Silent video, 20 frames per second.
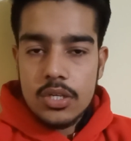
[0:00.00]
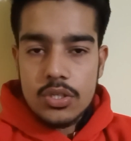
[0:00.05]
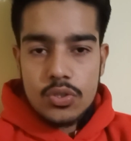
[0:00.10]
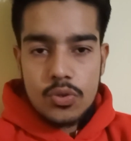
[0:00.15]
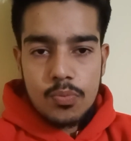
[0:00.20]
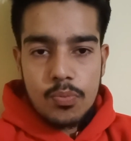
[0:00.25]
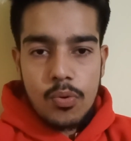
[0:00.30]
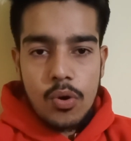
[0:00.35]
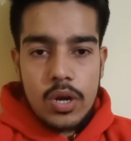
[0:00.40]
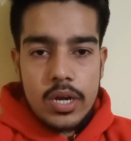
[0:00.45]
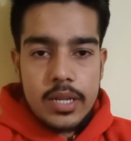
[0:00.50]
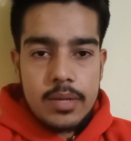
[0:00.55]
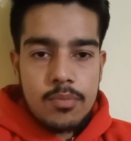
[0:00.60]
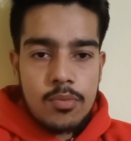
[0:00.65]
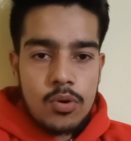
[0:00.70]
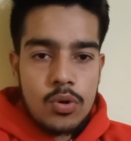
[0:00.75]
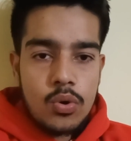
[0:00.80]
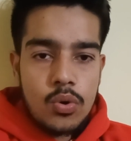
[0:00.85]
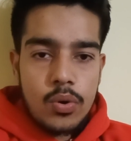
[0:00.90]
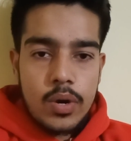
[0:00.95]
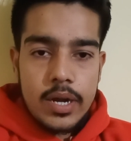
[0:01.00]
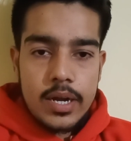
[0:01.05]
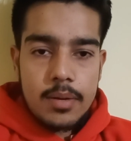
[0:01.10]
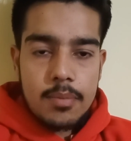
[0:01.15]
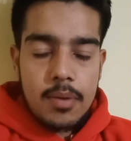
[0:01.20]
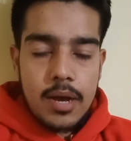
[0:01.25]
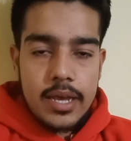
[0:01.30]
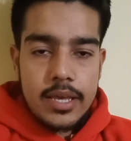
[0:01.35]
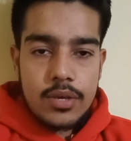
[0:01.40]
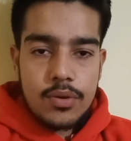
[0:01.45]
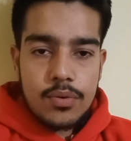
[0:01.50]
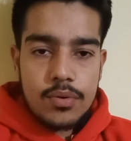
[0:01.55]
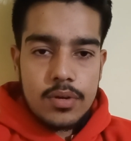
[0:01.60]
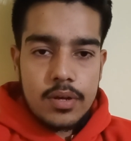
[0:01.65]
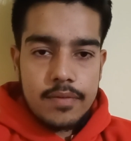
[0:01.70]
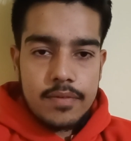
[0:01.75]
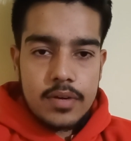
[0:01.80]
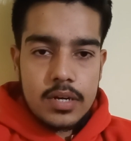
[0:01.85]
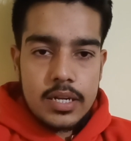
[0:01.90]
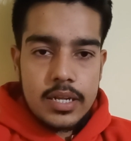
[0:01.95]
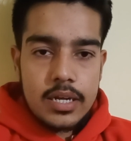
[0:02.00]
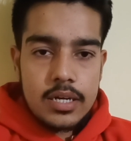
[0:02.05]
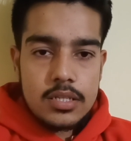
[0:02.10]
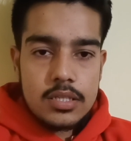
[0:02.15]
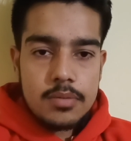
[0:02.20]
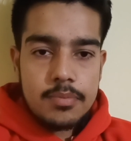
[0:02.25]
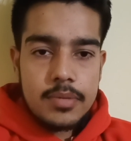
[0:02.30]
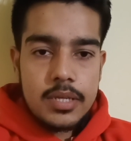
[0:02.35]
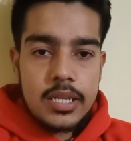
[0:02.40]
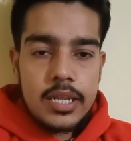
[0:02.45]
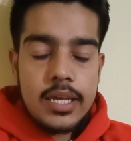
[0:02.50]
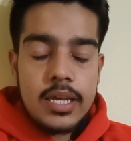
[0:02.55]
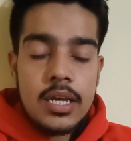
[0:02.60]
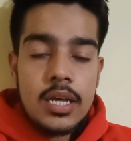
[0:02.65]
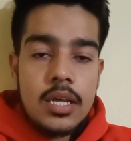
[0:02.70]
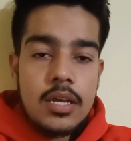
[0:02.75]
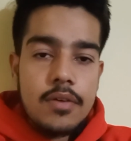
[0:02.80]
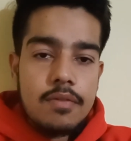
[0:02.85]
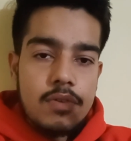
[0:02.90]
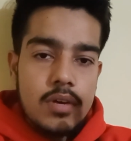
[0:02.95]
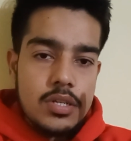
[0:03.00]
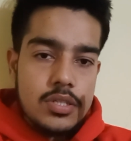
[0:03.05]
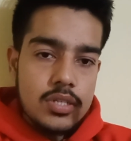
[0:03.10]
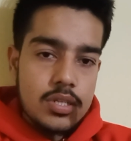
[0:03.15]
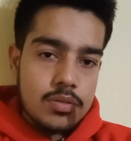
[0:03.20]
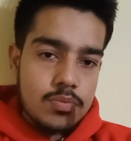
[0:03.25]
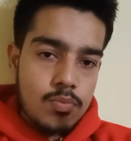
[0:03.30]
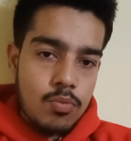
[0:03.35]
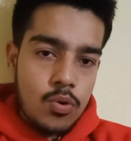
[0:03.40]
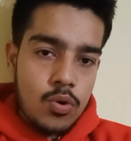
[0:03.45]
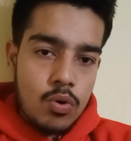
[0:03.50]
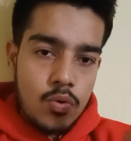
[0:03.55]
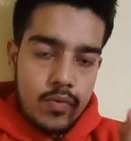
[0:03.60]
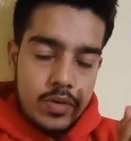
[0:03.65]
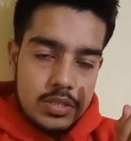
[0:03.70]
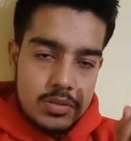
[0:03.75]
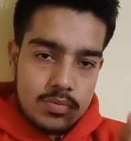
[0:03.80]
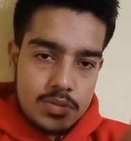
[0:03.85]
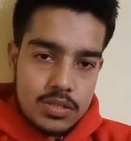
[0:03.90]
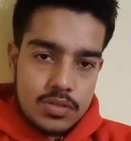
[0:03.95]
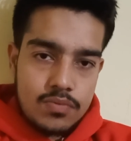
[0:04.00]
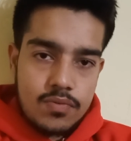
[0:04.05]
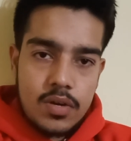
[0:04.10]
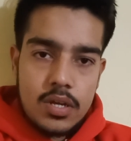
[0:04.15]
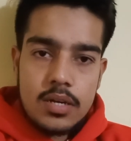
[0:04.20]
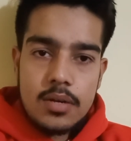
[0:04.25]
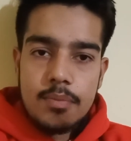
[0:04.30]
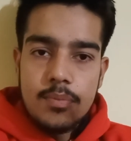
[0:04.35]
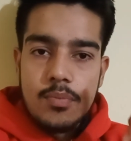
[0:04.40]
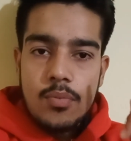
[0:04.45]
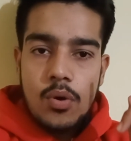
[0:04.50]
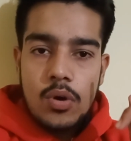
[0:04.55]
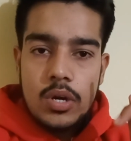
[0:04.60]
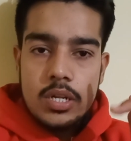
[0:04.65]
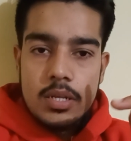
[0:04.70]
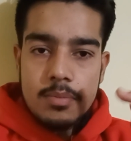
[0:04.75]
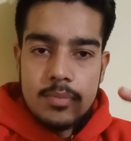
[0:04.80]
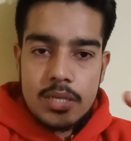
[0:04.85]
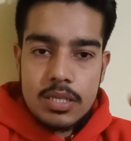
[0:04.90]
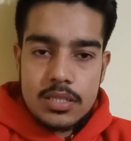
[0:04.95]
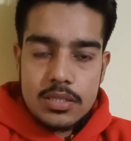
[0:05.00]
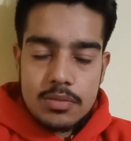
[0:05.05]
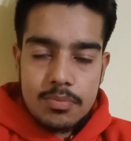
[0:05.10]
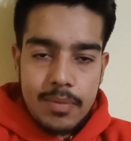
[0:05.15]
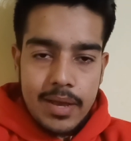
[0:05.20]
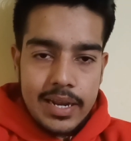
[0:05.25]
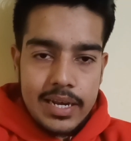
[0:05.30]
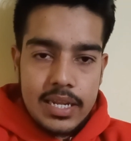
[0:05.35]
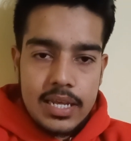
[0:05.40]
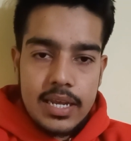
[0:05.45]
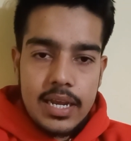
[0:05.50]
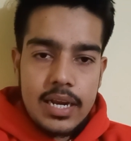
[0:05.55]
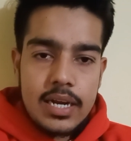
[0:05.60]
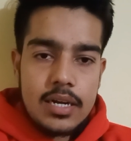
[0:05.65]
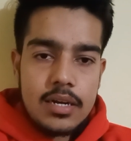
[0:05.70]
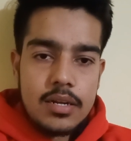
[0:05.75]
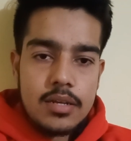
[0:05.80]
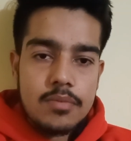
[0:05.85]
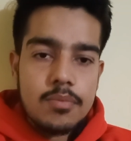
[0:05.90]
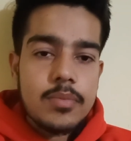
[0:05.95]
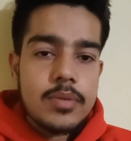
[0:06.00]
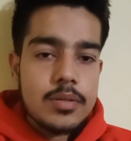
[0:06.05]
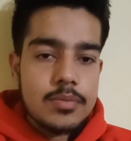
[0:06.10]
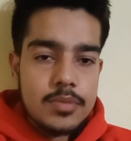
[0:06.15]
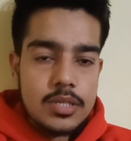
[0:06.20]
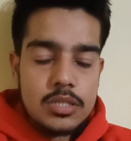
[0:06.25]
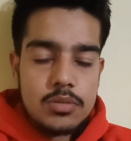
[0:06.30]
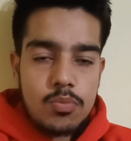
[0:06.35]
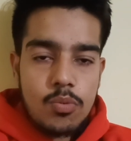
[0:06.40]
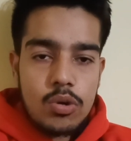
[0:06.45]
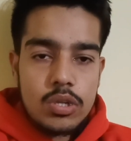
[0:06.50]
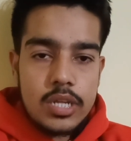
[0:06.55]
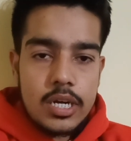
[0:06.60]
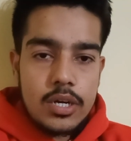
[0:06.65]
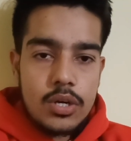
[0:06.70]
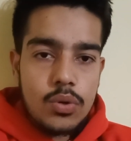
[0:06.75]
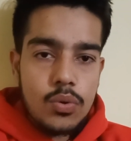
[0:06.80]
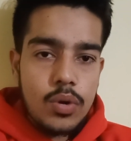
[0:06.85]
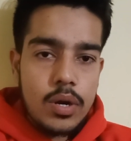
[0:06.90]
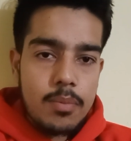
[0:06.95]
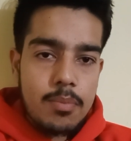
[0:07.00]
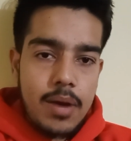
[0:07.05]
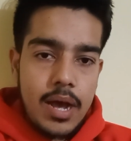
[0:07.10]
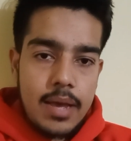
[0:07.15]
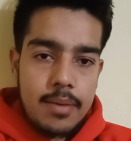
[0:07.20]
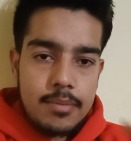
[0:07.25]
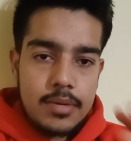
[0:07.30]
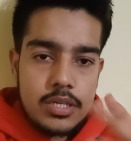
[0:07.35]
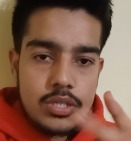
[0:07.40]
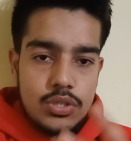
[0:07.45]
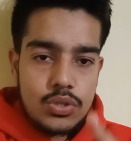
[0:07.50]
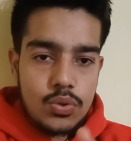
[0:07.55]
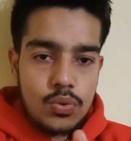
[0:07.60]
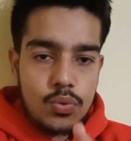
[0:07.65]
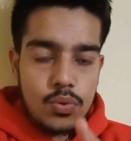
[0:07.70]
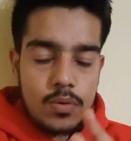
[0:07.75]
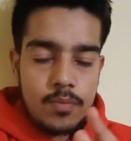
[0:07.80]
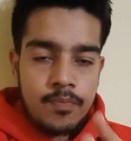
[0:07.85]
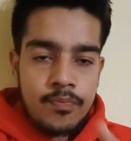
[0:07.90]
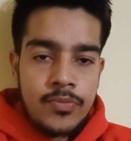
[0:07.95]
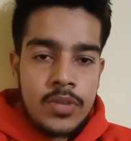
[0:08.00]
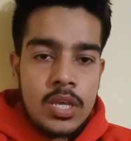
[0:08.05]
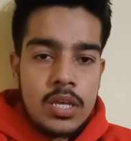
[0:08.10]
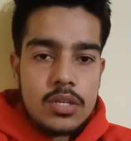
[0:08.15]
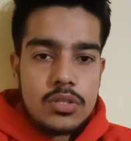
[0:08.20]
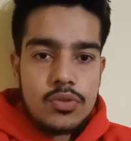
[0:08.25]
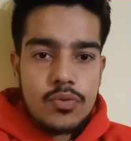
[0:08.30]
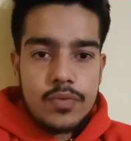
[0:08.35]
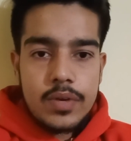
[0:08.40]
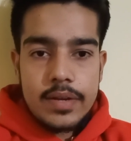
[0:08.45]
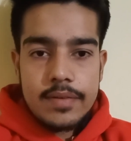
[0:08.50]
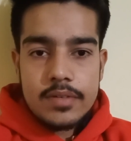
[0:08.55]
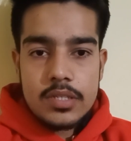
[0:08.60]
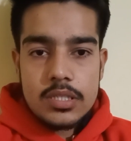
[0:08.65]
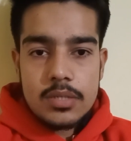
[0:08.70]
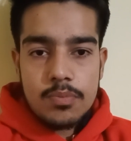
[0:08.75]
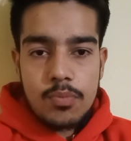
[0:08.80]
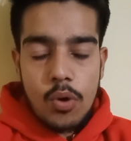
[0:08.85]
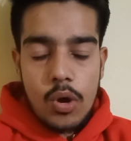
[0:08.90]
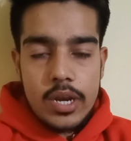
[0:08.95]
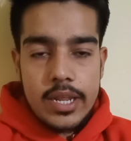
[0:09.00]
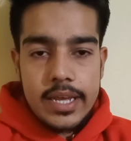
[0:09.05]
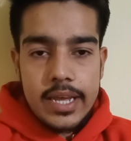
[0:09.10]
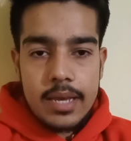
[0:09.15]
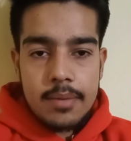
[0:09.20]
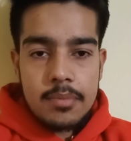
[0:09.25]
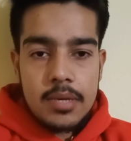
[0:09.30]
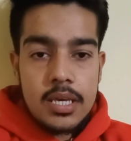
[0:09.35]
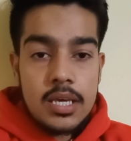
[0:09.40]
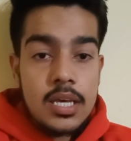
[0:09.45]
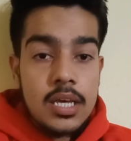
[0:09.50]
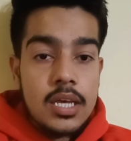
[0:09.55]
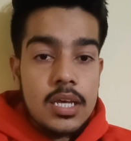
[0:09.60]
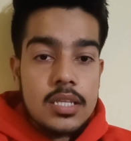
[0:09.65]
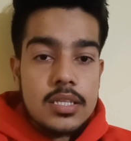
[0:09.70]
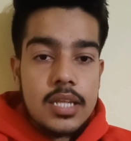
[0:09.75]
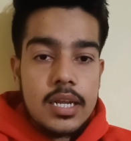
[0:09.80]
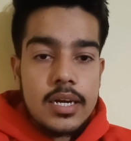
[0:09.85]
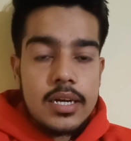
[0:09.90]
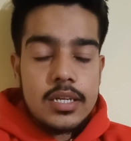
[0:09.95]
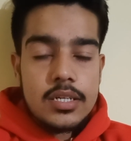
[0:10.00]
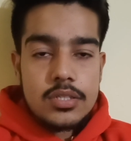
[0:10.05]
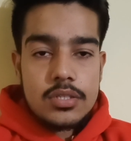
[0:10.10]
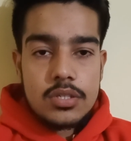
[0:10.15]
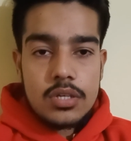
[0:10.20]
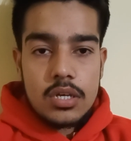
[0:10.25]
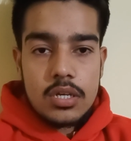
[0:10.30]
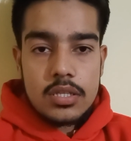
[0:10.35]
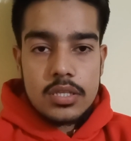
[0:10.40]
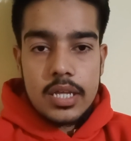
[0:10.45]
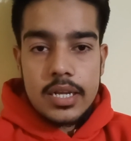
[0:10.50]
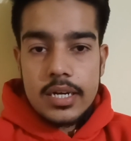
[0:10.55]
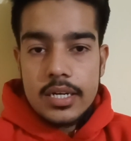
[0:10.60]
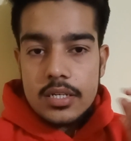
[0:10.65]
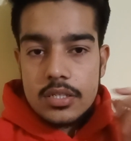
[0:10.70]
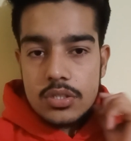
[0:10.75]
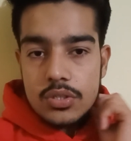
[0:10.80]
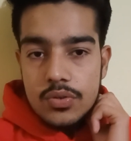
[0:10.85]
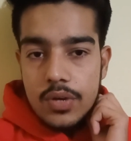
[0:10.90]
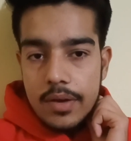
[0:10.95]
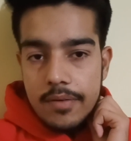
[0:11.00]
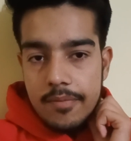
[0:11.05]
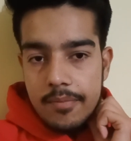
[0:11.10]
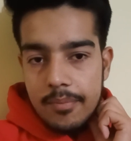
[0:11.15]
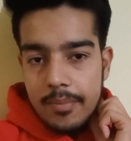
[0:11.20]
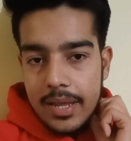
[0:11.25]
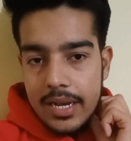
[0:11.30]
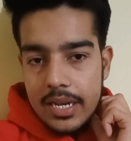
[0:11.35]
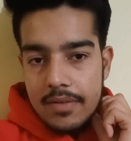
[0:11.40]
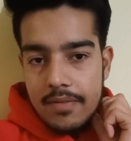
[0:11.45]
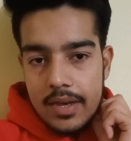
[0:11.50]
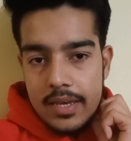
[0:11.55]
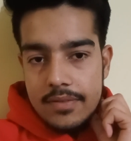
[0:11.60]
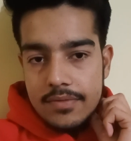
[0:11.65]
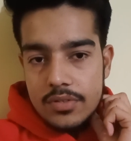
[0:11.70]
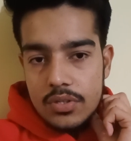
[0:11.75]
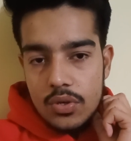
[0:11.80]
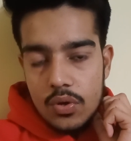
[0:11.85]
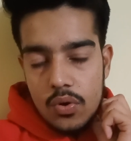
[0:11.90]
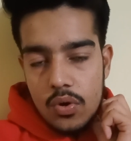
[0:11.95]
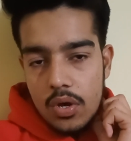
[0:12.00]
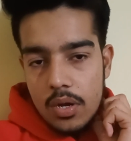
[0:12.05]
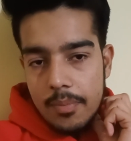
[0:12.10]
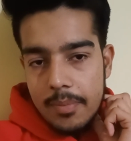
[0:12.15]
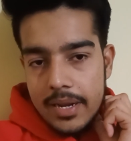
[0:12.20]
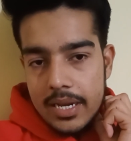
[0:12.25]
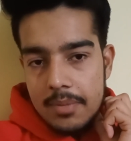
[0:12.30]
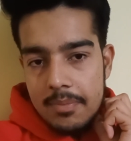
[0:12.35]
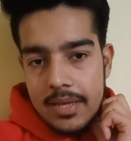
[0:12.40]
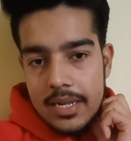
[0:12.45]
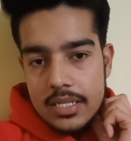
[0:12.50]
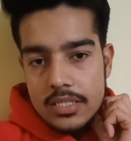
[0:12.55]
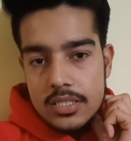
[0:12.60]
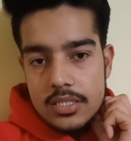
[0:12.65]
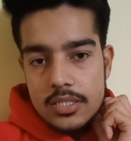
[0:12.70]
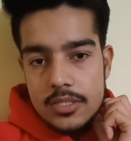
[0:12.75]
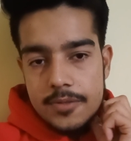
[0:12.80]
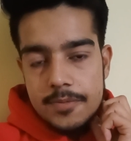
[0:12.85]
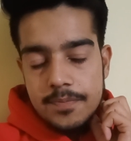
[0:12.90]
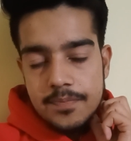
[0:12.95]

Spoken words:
So poly, mono, and bi, you have cleared the meaning. First is mono, which means one. Poly means many and means more than two, and bi means two. So when we see polygamy, then it is you have many wives or many marriages,